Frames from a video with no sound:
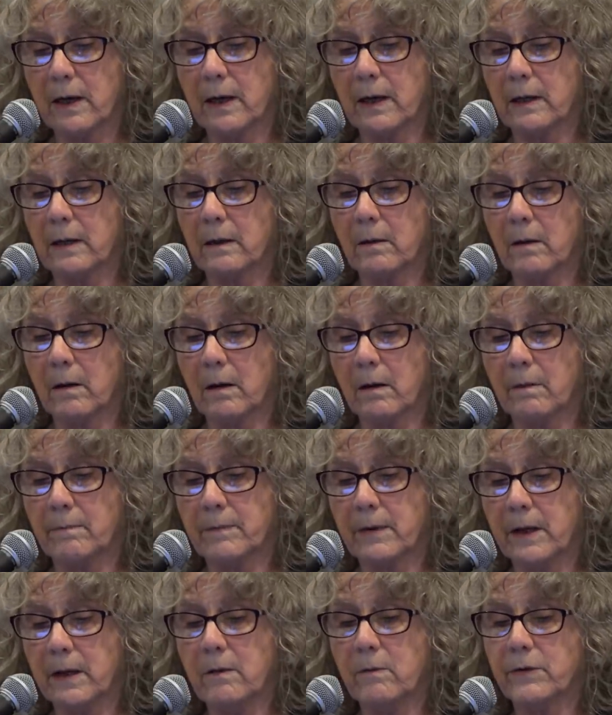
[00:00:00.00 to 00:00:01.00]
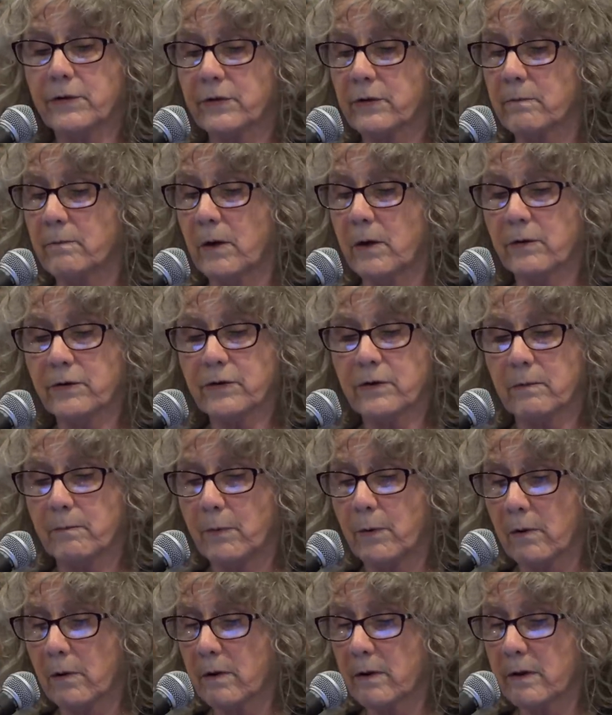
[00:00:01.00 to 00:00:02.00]
and um, he was the most
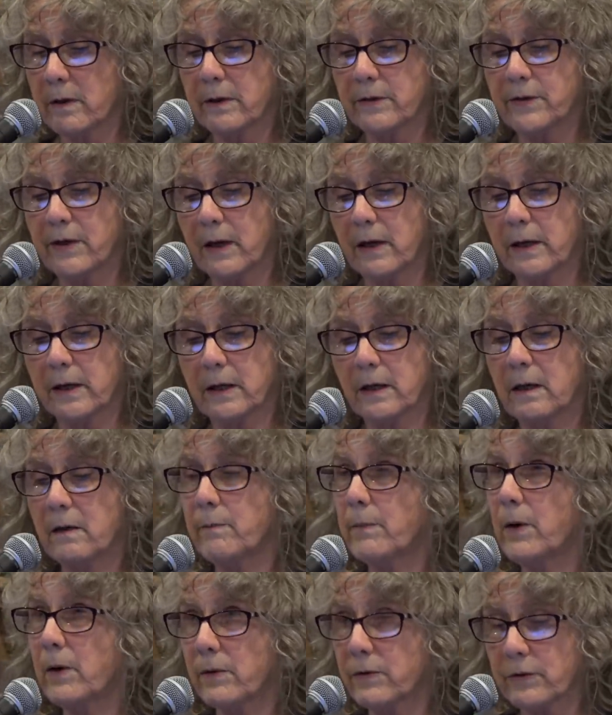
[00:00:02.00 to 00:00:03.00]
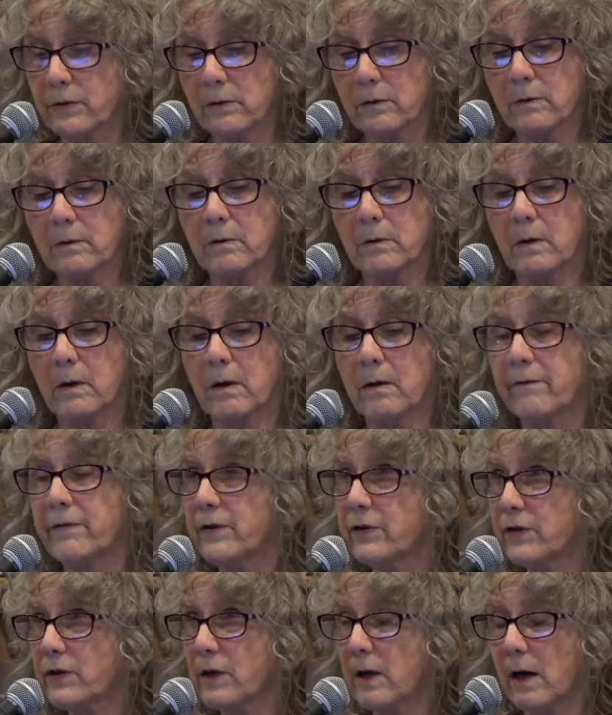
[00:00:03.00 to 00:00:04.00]
important Italian composer of
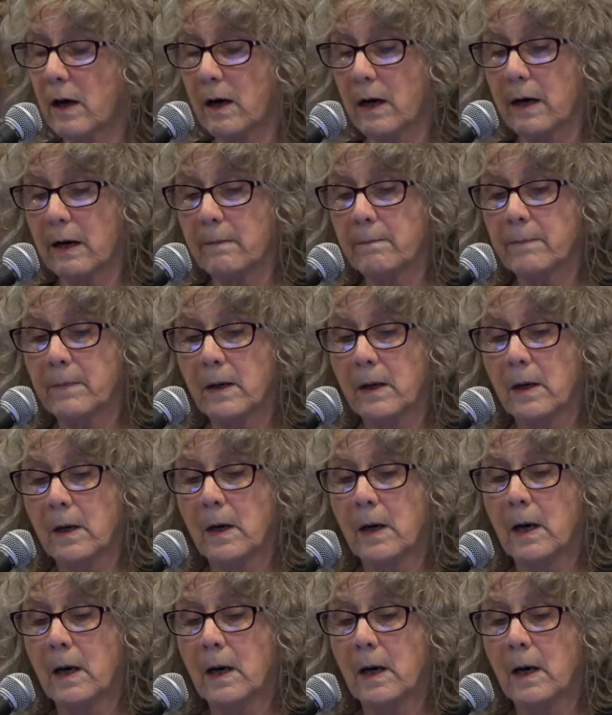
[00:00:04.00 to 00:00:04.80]
his time.